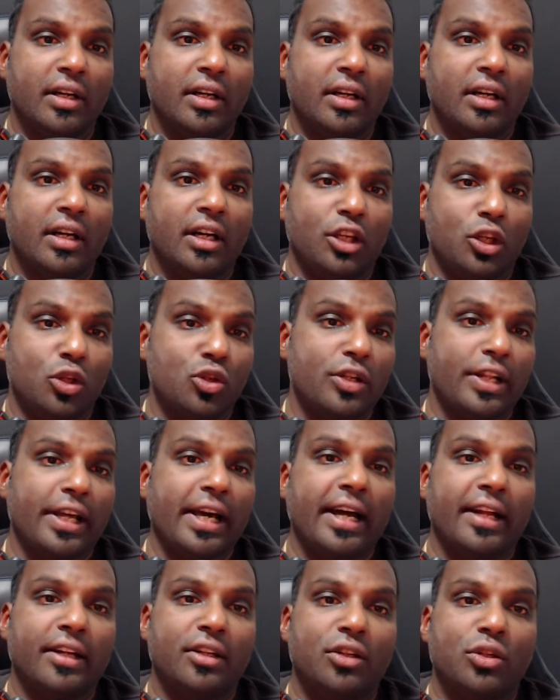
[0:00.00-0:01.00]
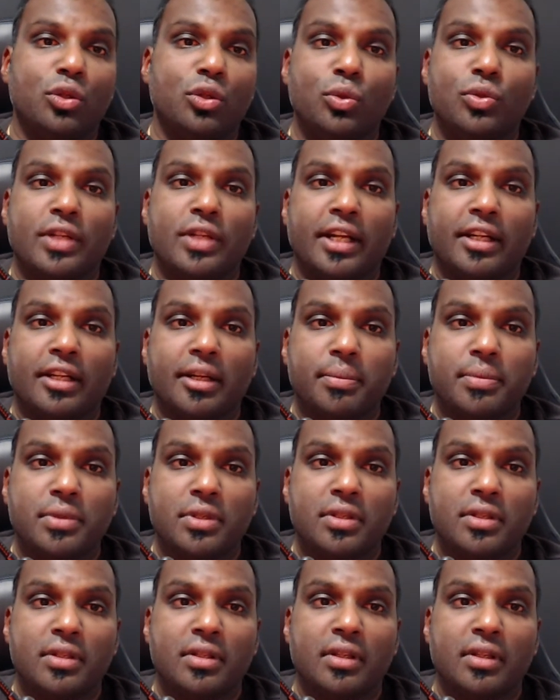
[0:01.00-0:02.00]
usually had 2
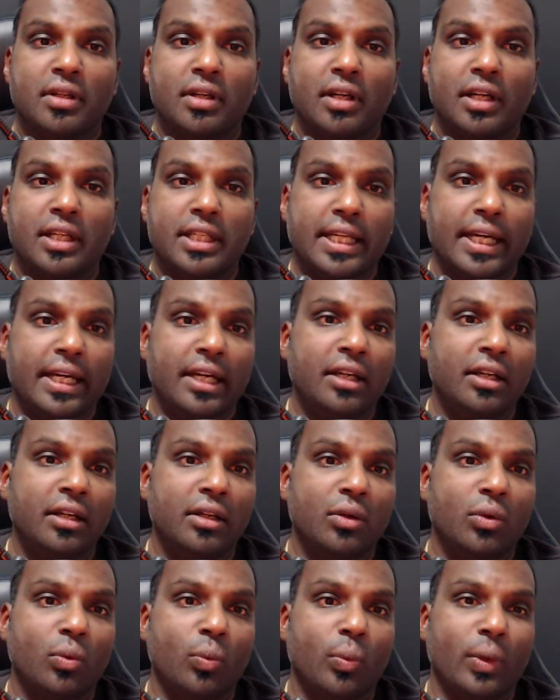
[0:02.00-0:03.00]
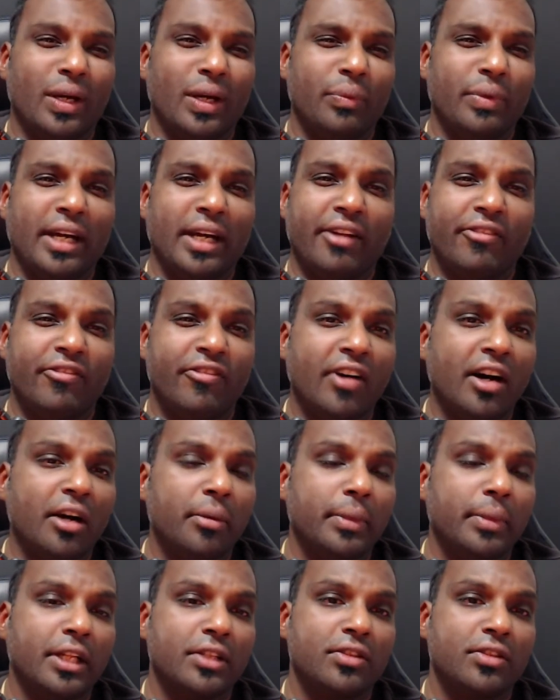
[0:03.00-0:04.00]
stand-ups a day, where we had 5
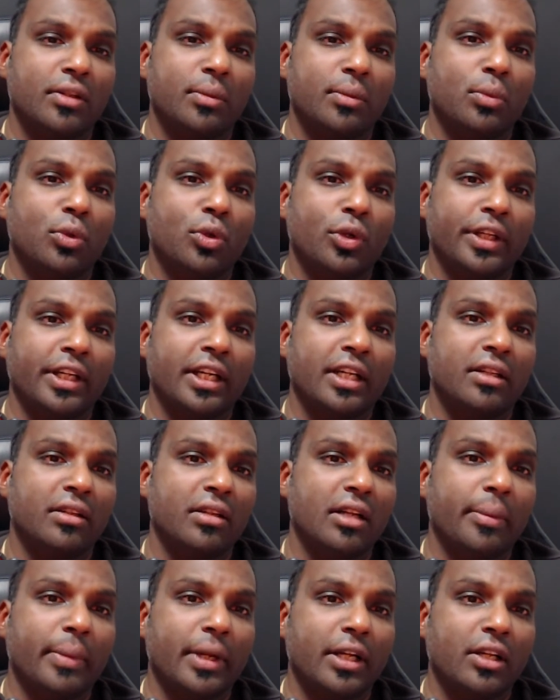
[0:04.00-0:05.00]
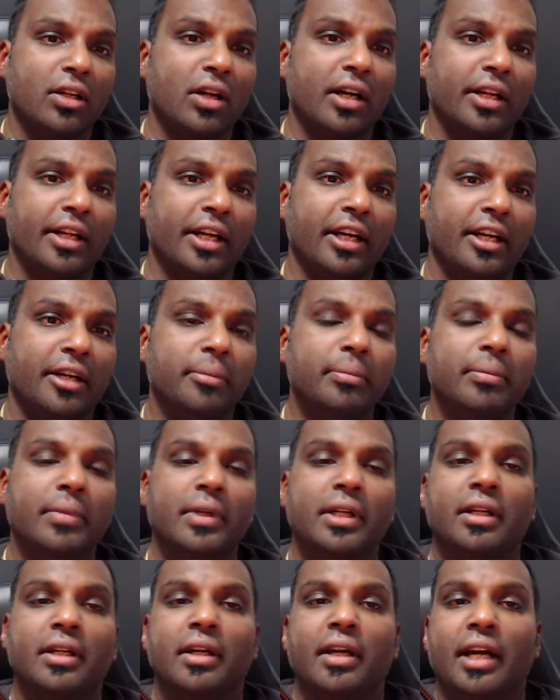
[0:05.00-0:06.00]
minutes in the morning at about 9 a.m.
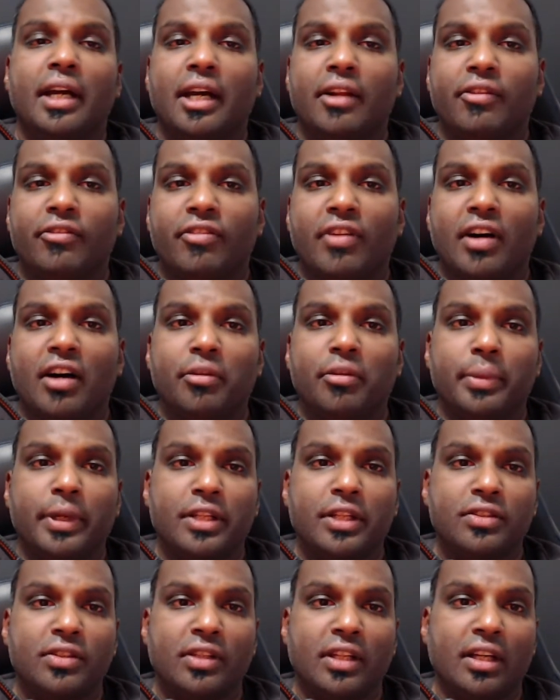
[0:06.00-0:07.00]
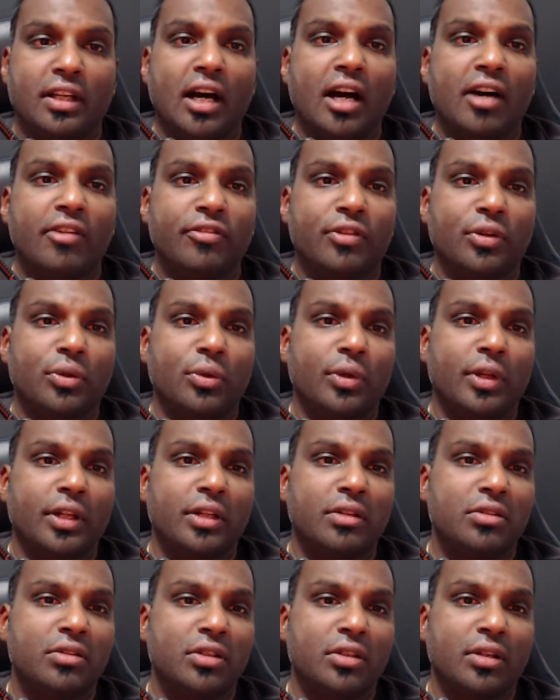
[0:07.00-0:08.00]
and 5 minutes in the afternoon
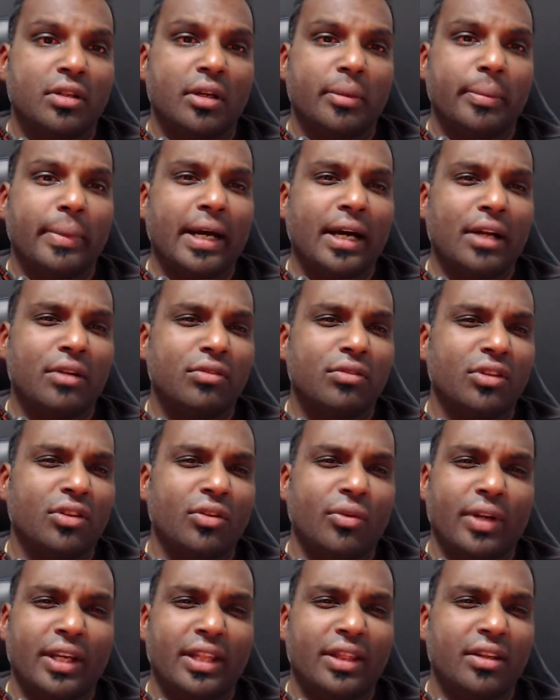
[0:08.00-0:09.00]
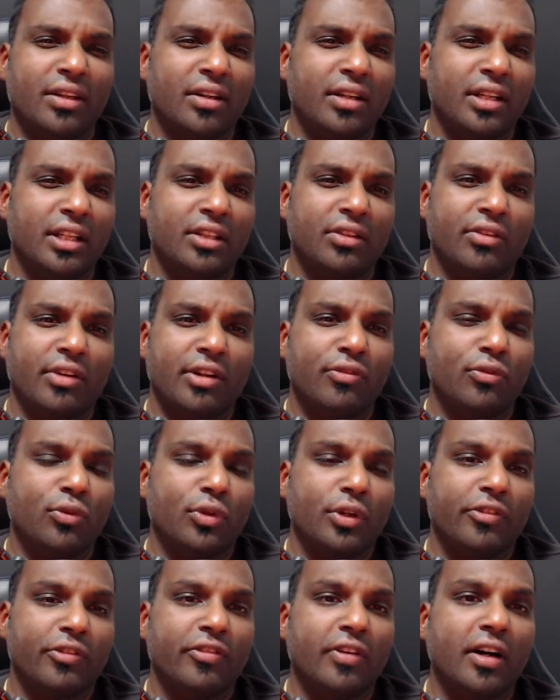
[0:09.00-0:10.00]
at about 3:30,
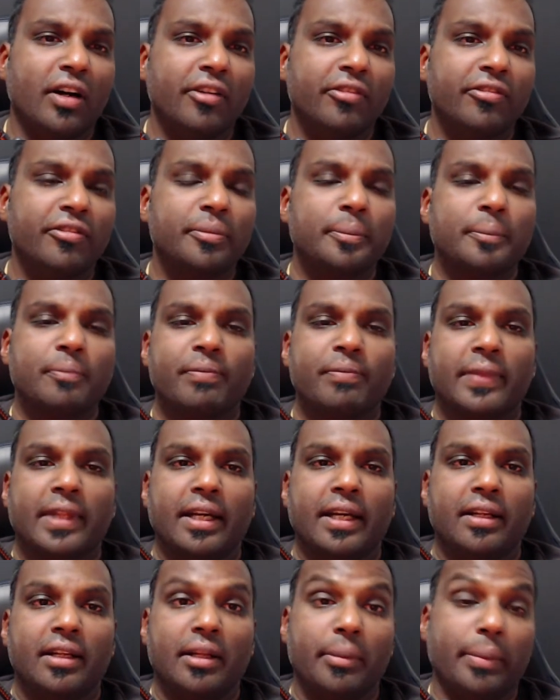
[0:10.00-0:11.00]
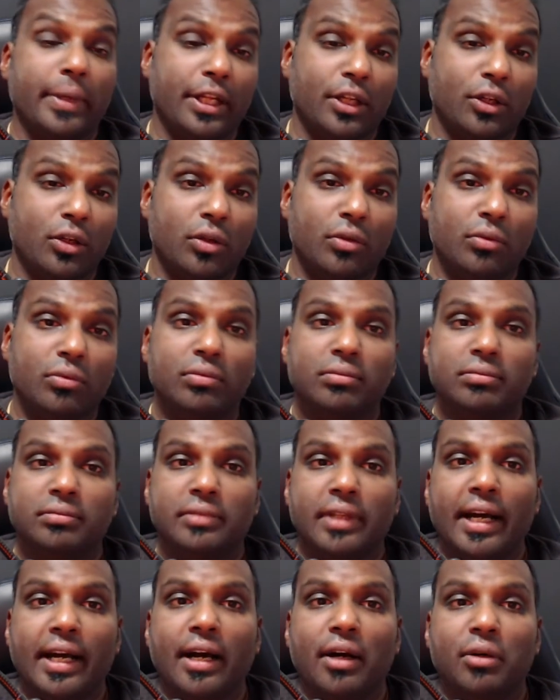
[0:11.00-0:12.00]
3:45, depending on
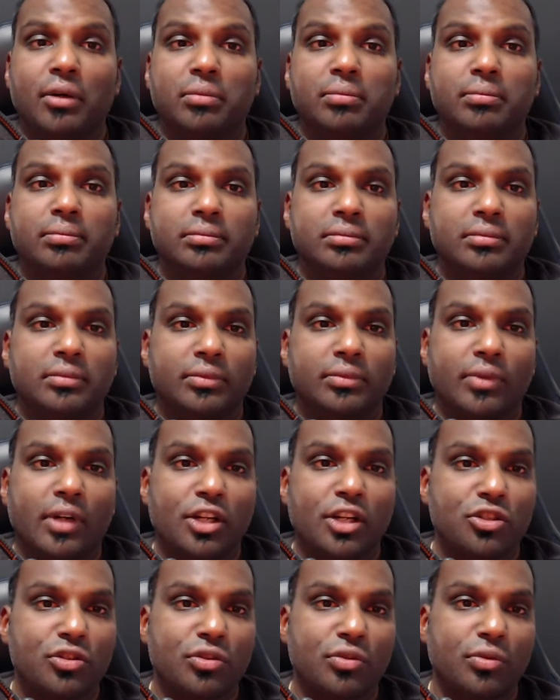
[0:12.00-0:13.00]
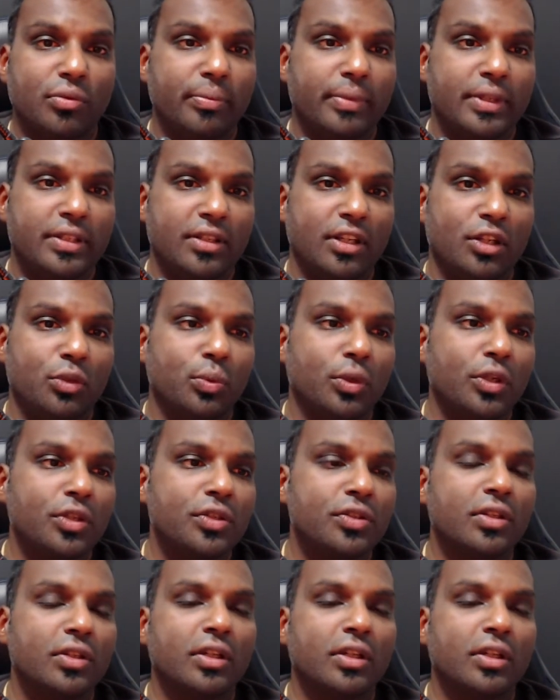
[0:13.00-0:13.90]
how rushed or busy it was,